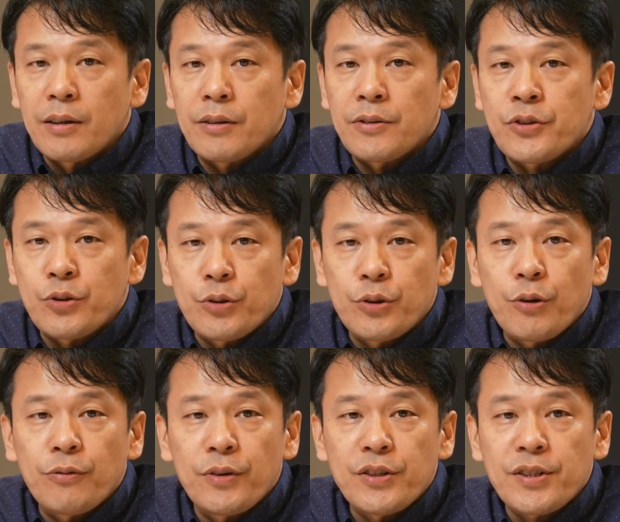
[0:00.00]
the
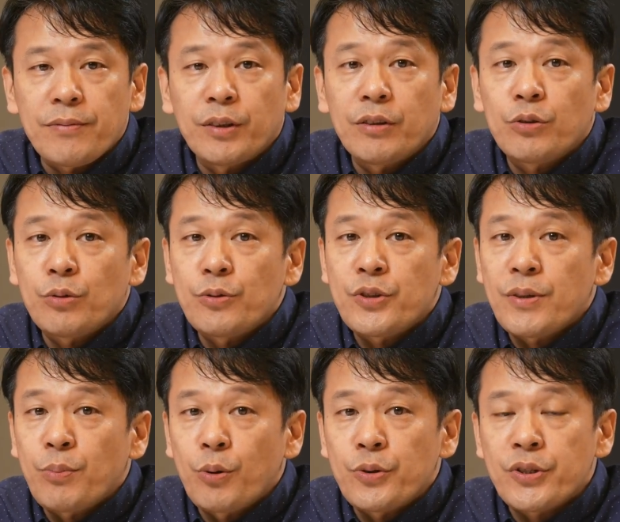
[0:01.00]
Studio V72
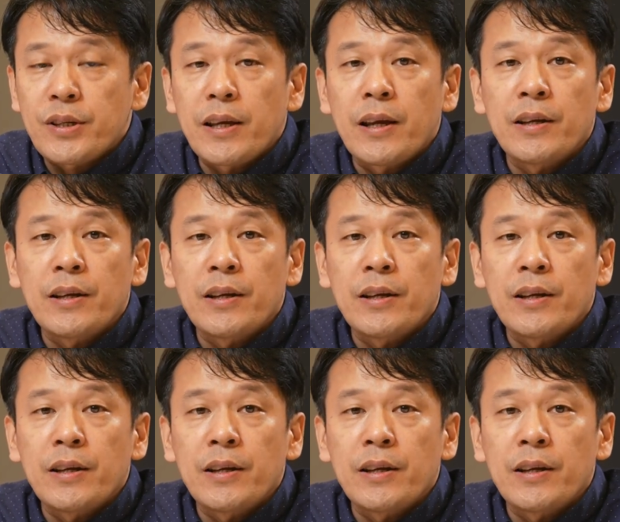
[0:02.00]
supports